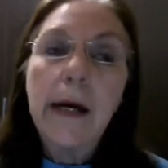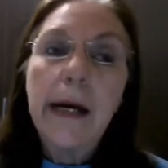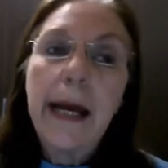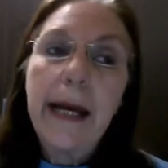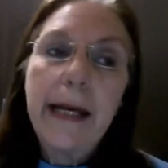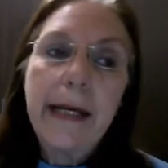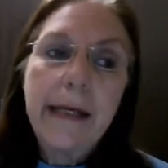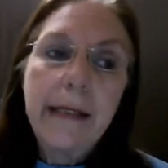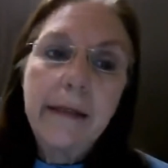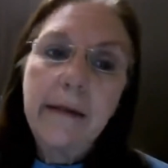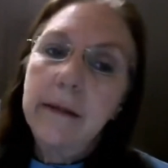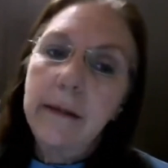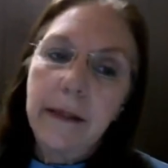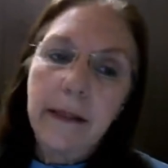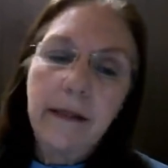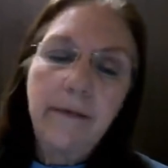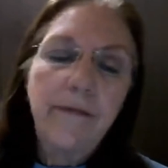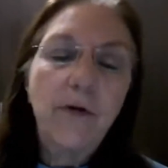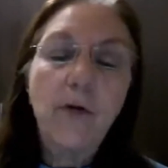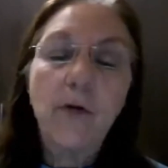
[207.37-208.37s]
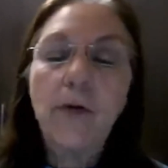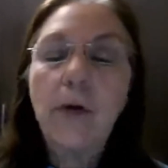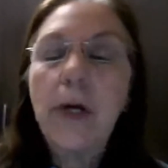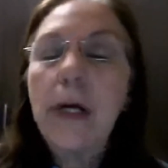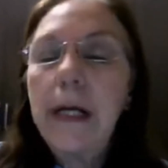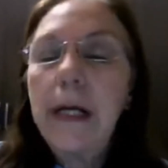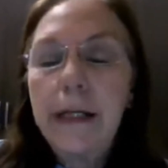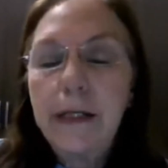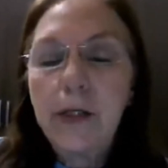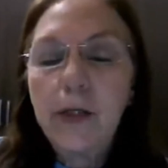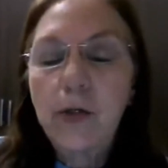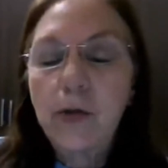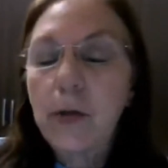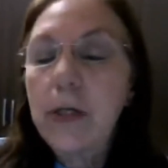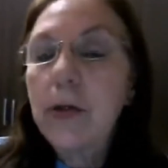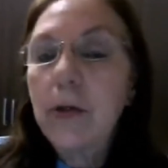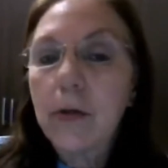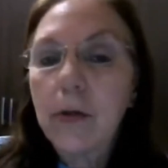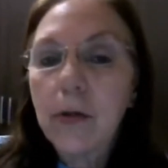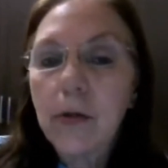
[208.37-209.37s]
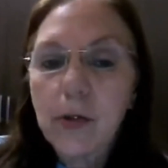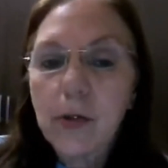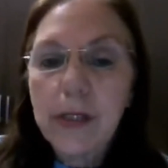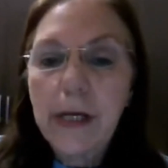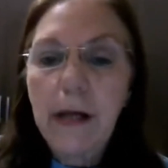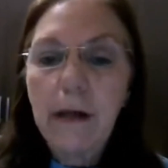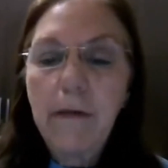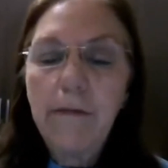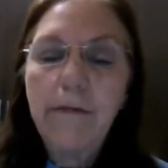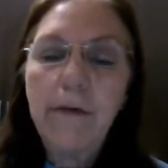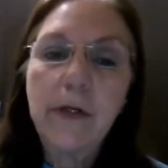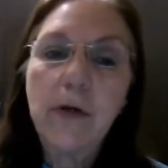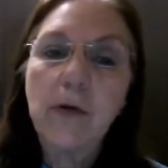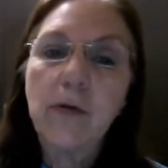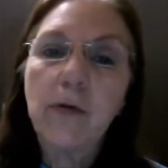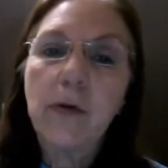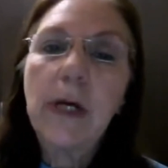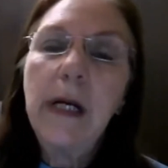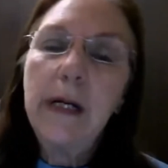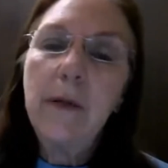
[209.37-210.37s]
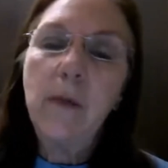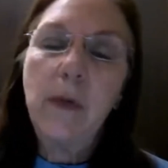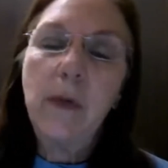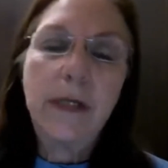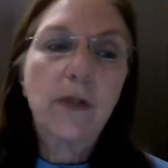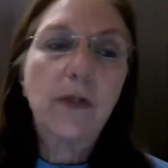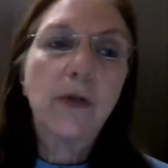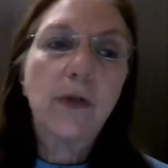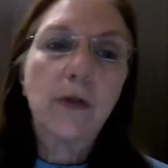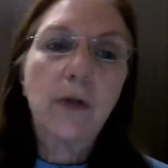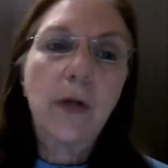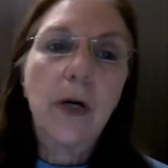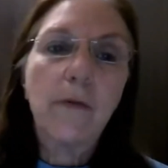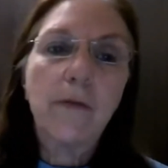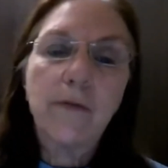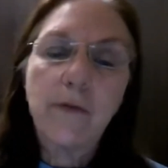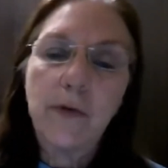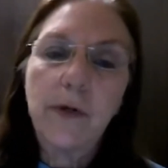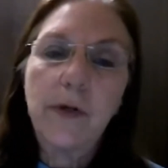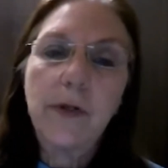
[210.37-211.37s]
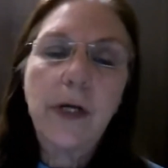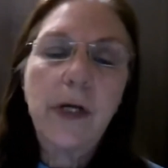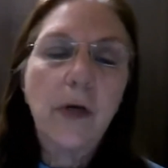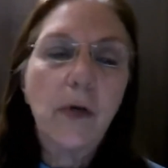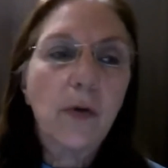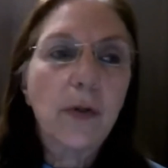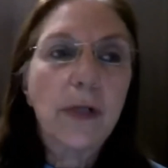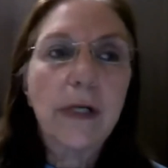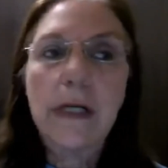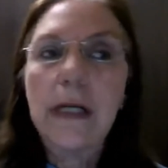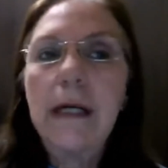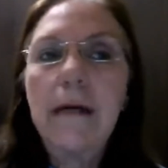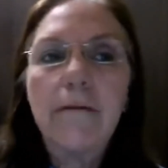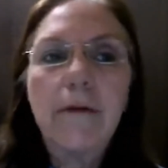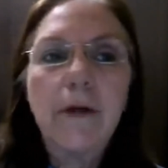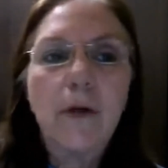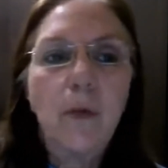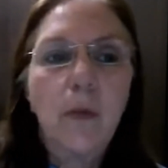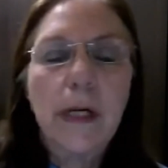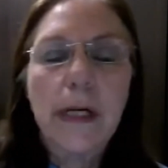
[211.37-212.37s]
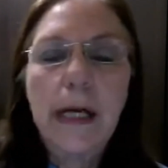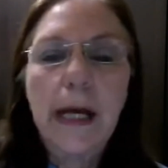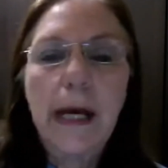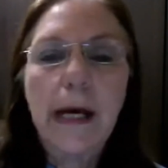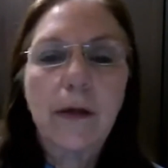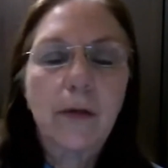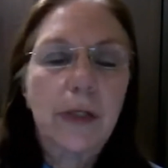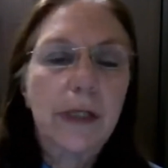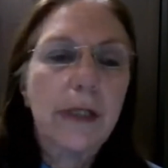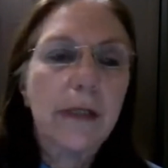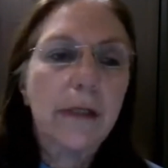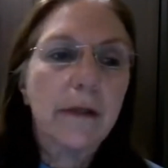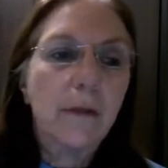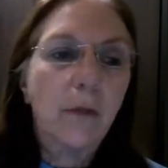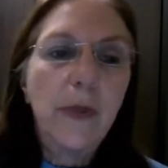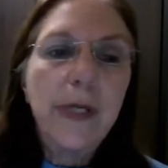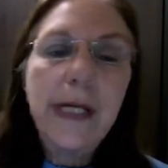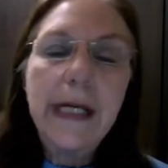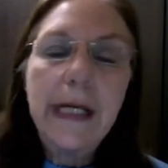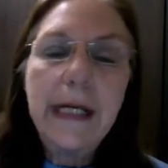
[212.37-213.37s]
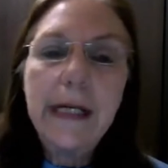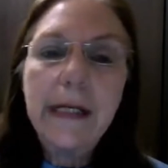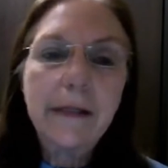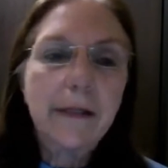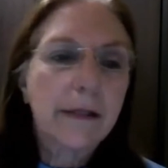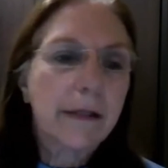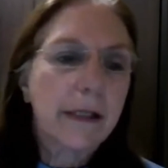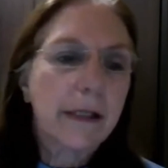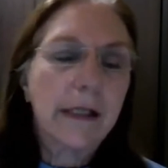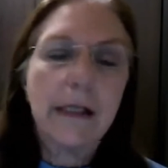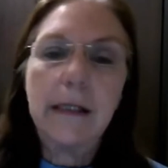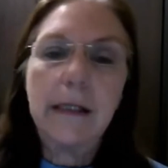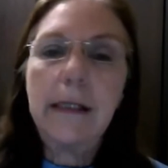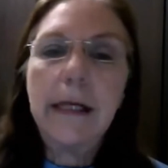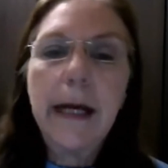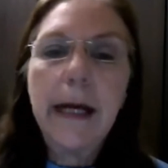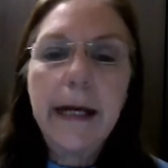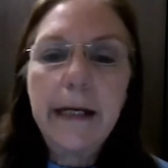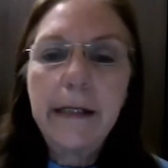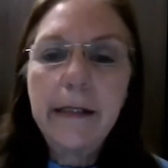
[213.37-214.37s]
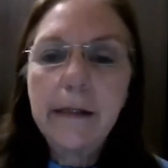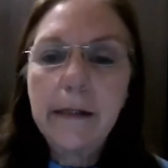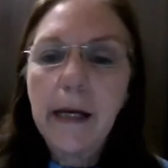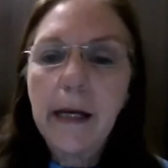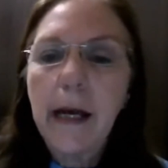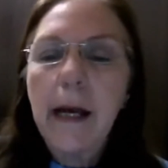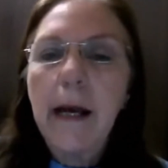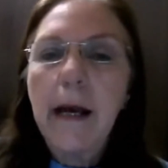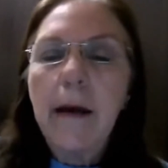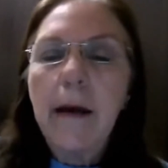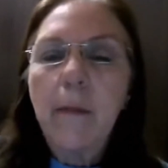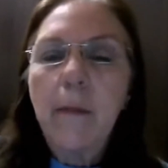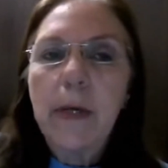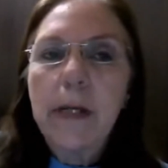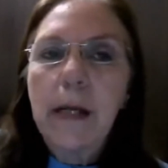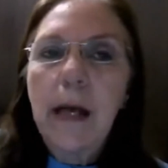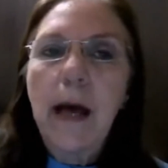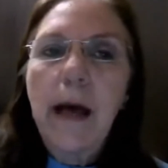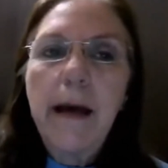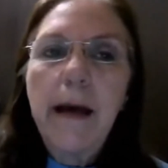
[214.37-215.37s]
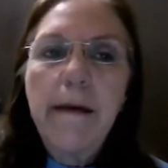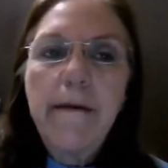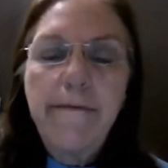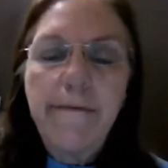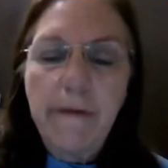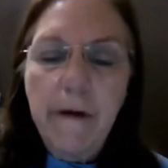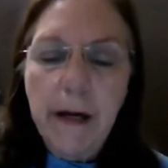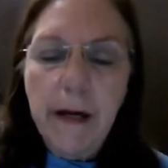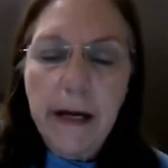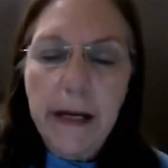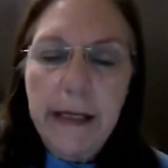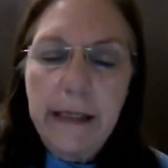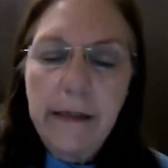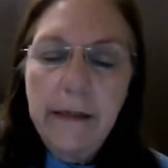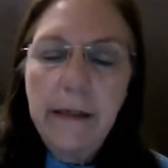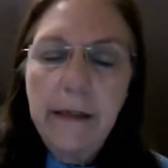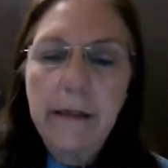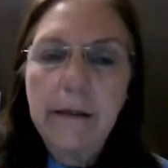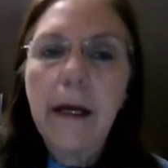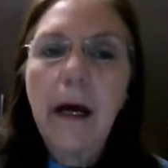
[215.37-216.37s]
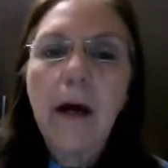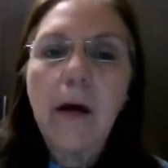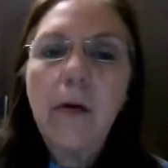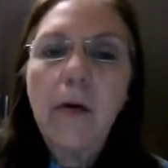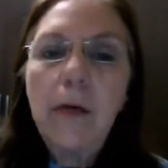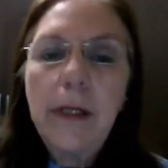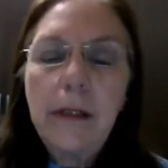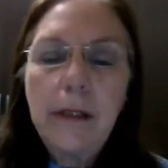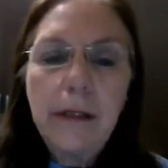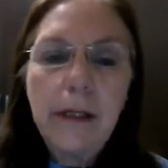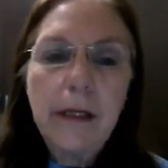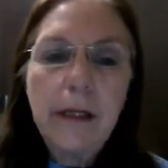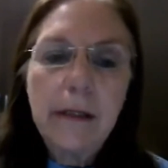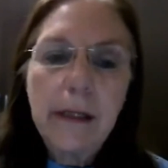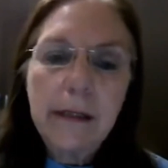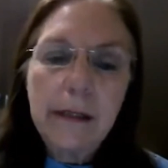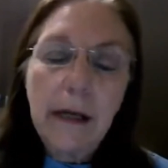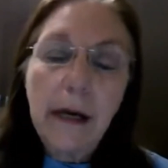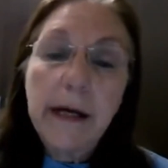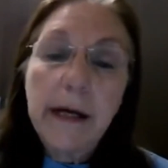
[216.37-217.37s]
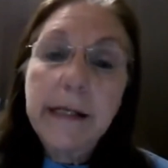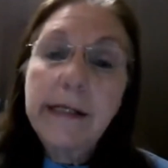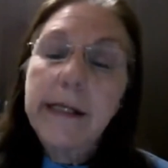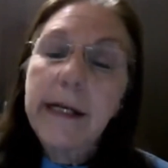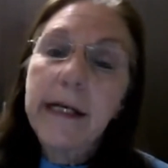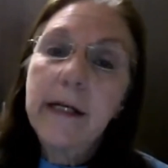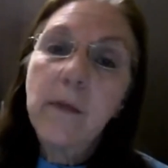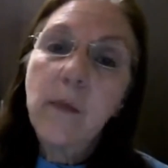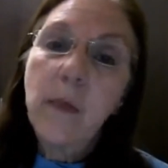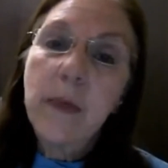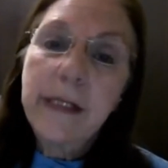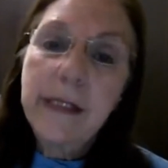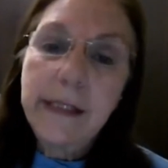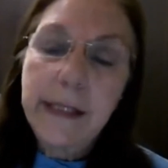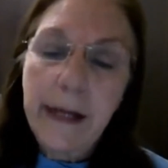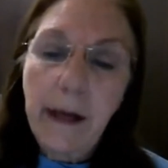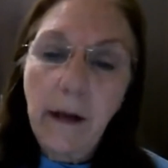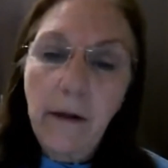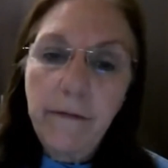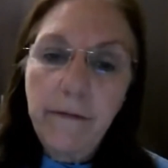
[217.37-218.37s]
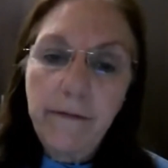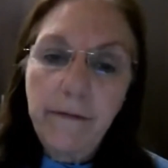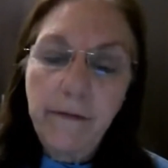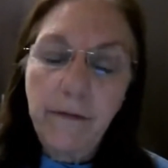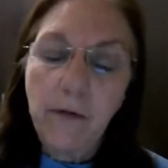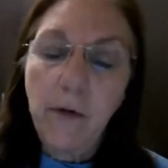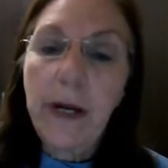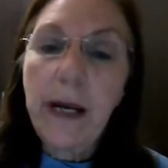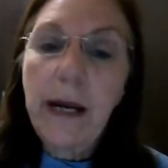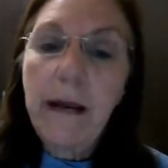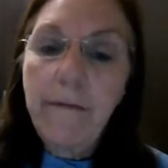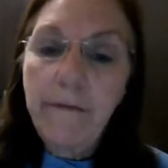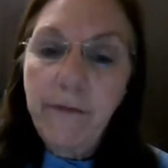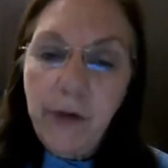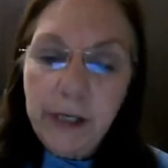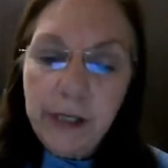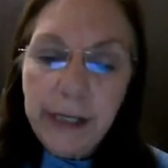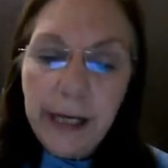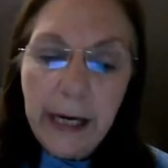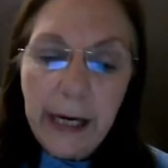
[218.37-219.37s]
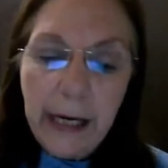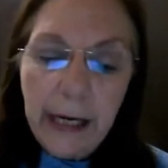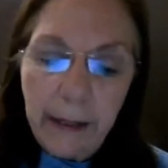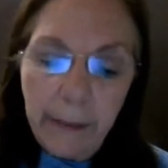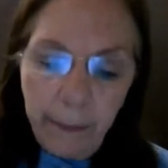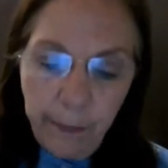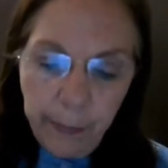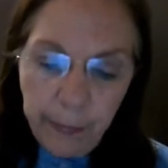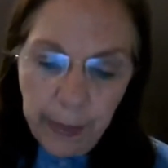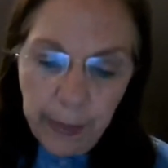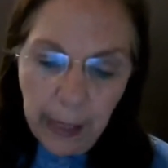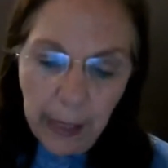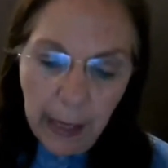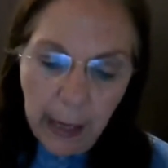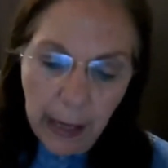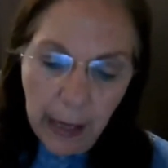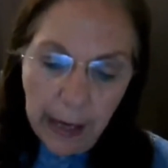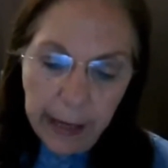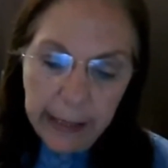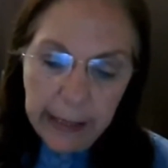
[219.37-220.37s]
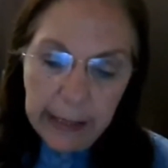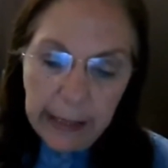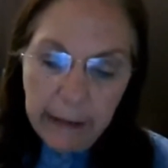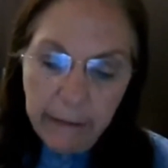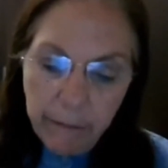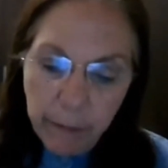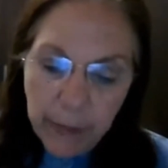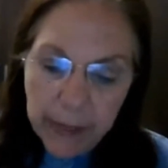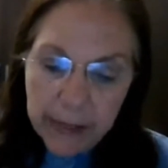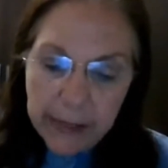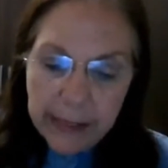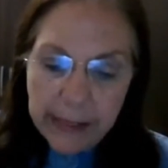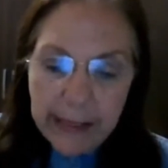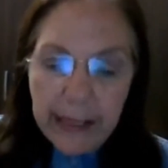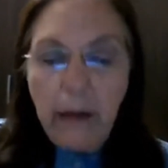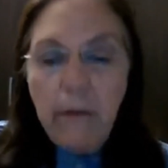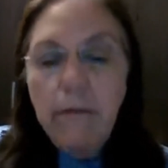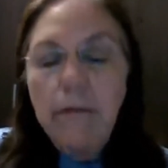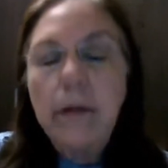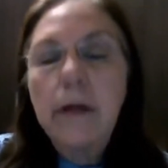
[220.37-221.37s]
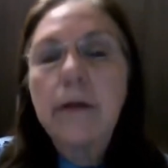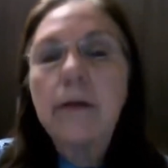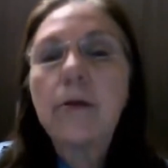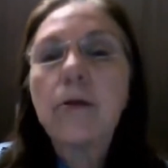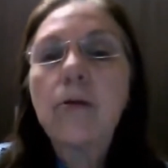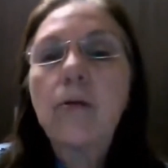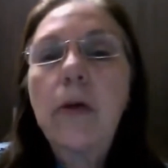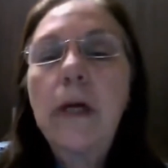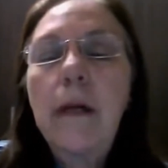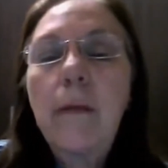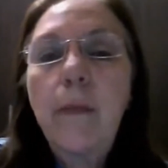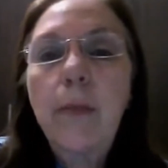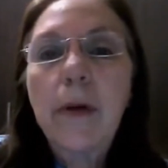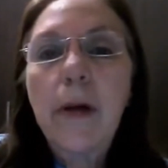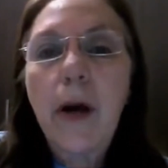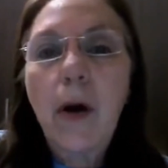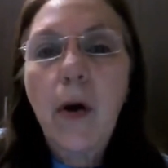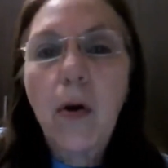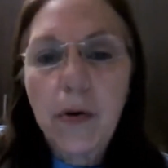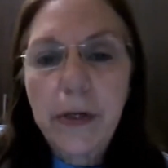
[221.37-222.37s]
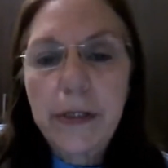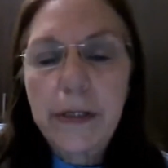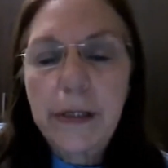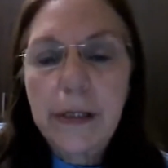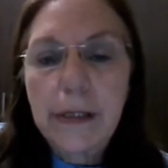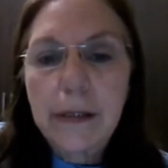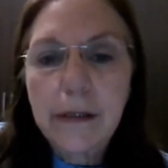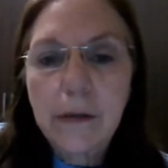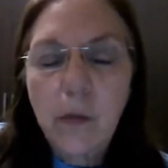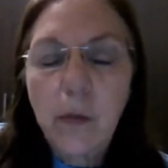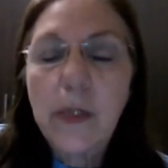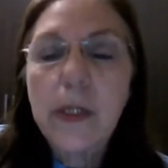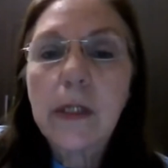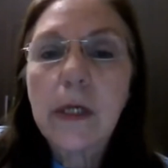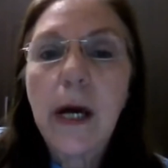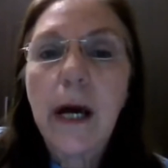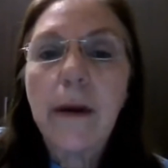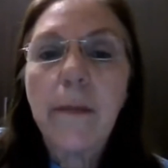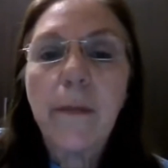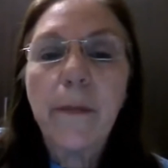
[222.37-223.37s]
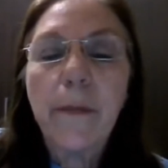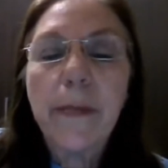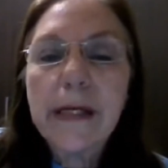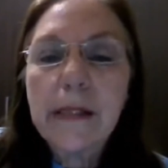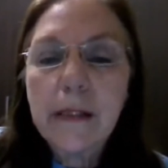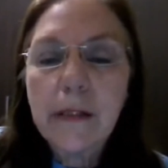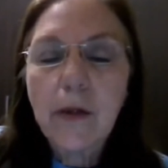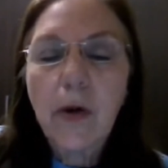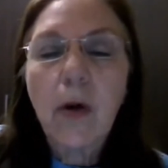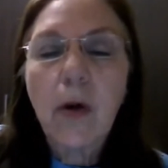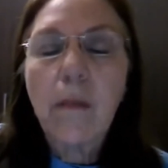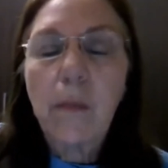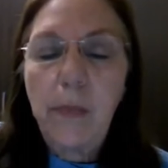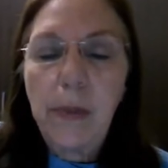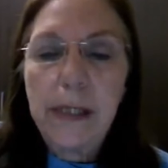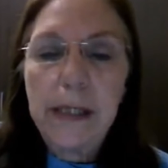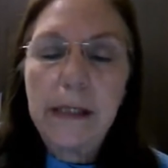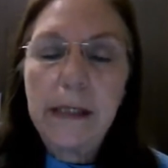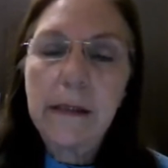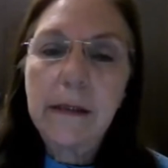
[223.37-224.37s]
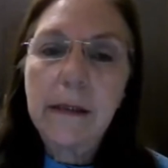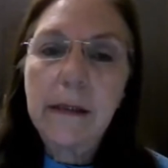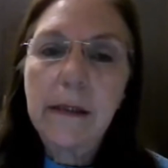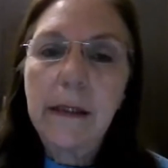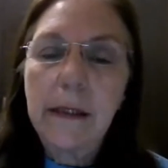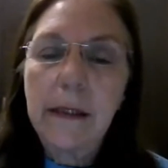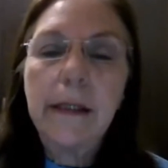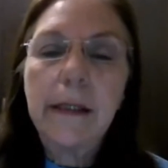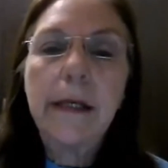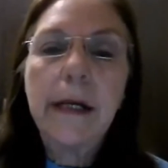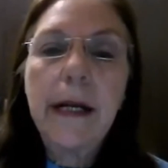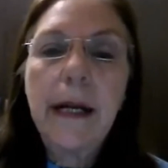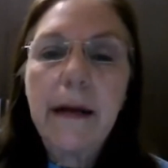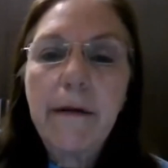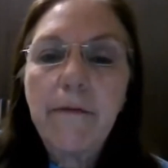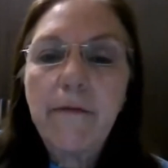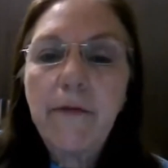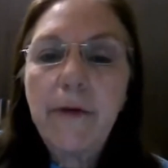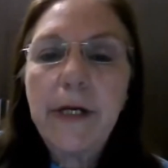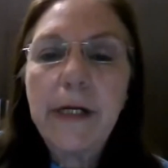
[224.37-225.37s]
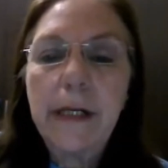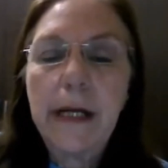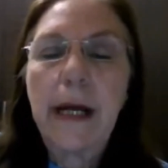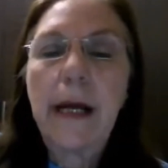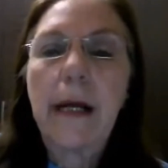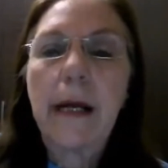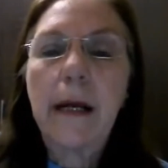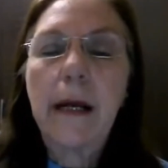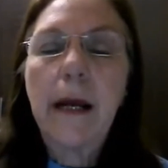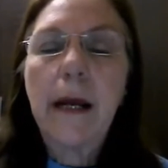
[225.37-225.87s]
And if you're really strict on yourself and you really want to go further, you can even work out in weeks, in days. But I find the only thing that I set myself for every day, I give myself 3 priorities which I must complete in every day.